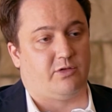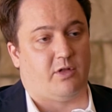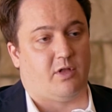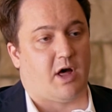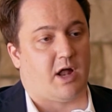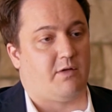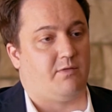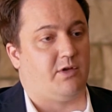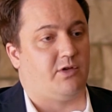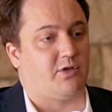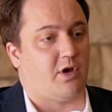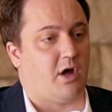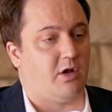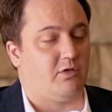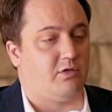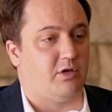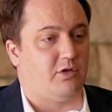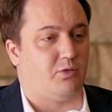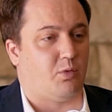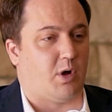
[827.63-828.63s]
A lot of these
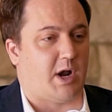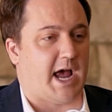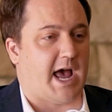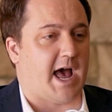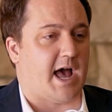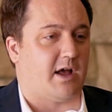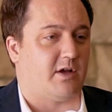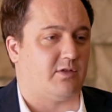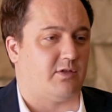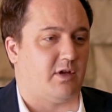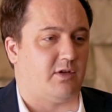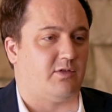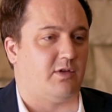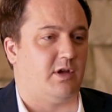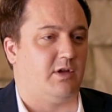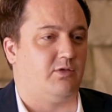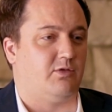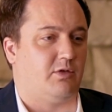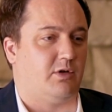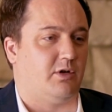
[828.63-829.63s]
countries want to access
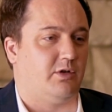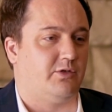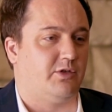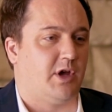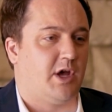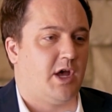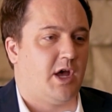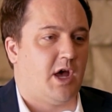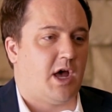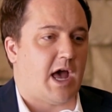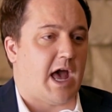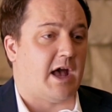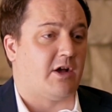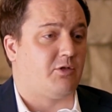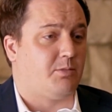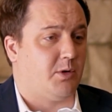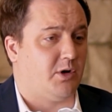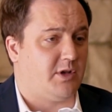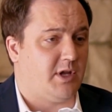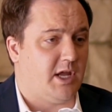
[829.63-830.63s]
Israel's
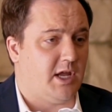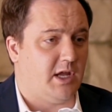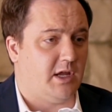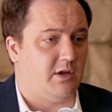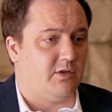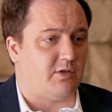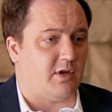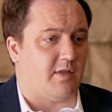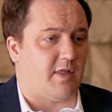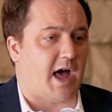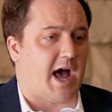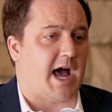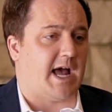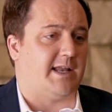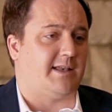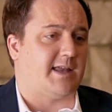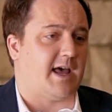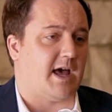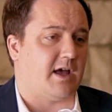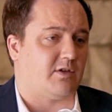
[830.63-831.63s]
expertise in the
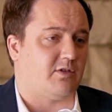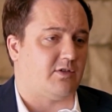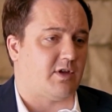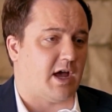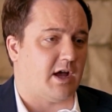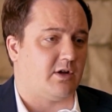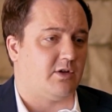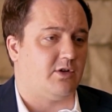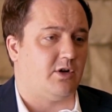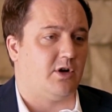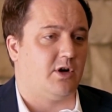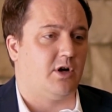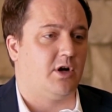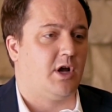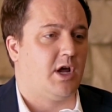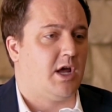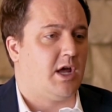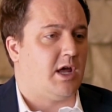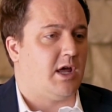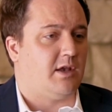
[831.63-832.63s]
high-tech sector,
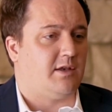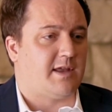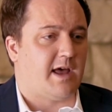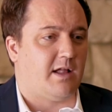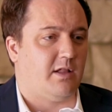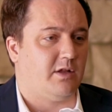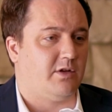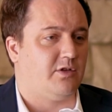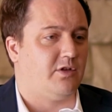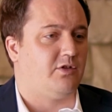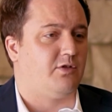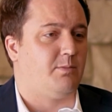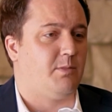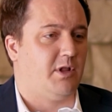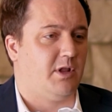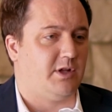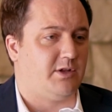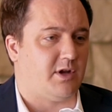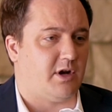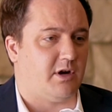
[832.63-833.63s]
intelligence,
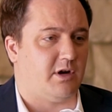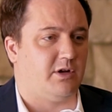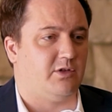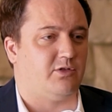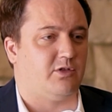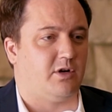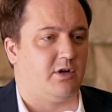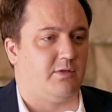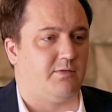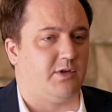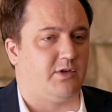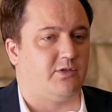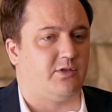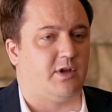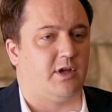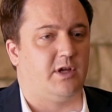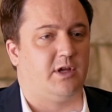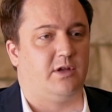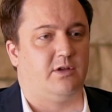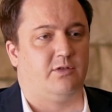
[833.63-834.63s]
military
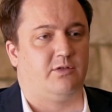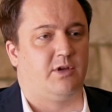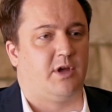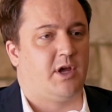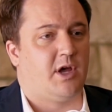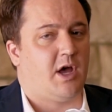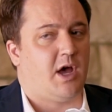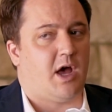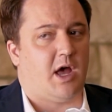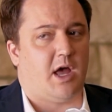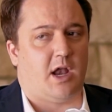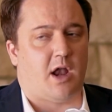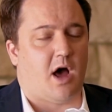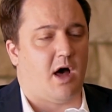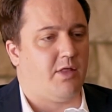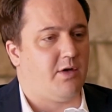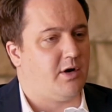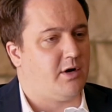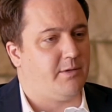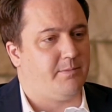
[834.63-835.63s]
services, and
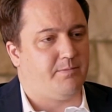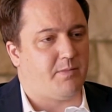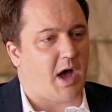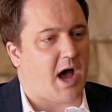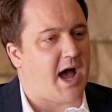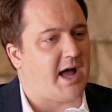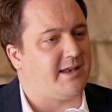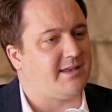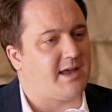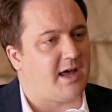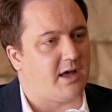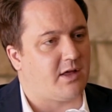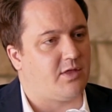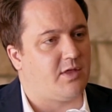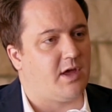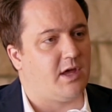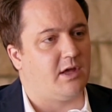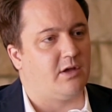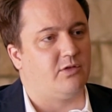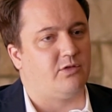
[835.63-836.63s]
other high-tech
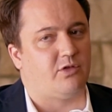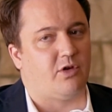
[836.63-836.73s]
things.